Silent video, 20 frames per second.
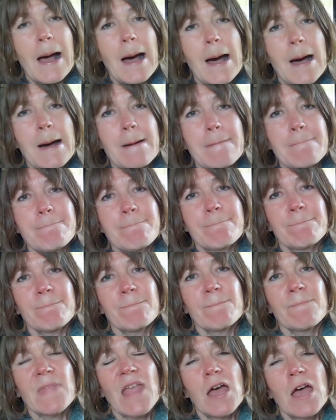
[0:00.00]

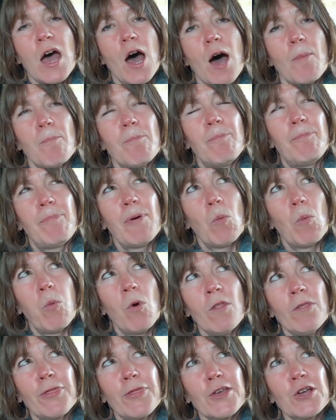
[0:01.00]
But
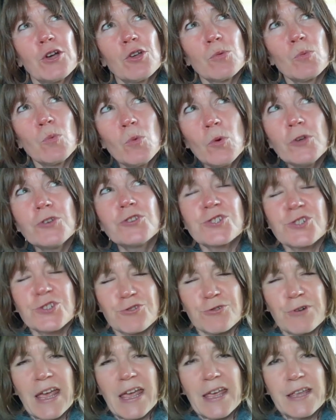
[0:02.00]
one thing I would
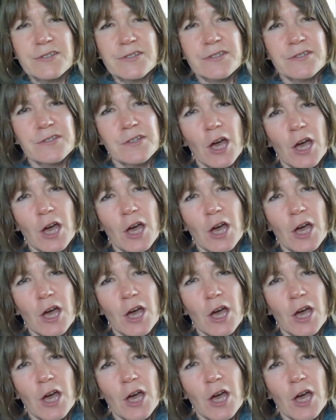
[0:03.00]
stress,